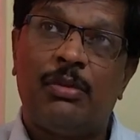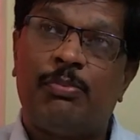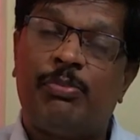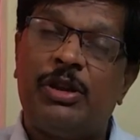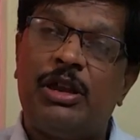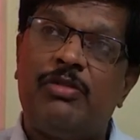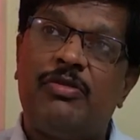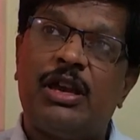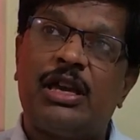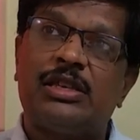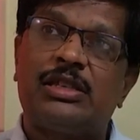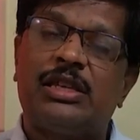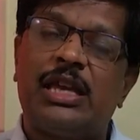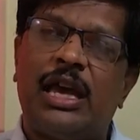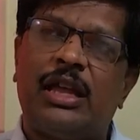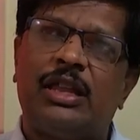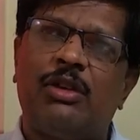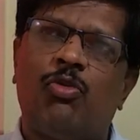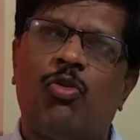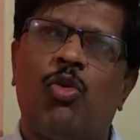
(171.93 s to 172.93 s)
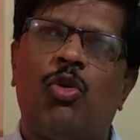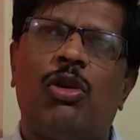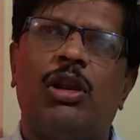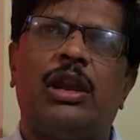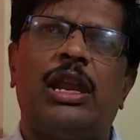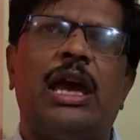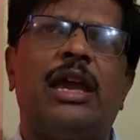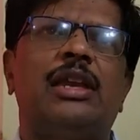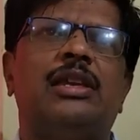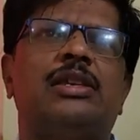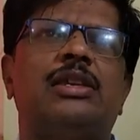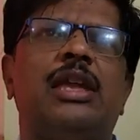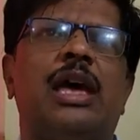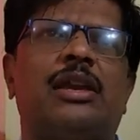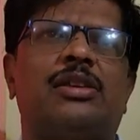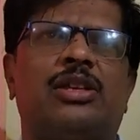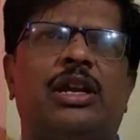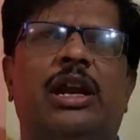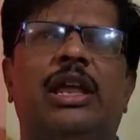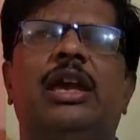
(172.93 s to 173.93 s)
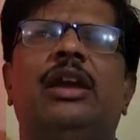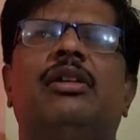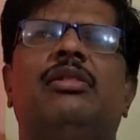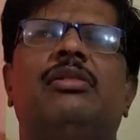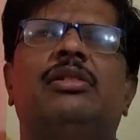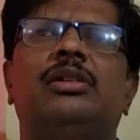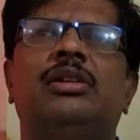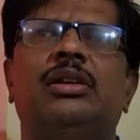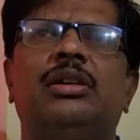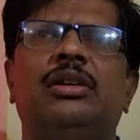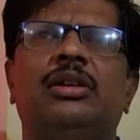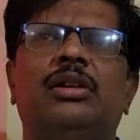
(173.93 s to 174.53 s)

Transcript: previous day, the whole night they are studying.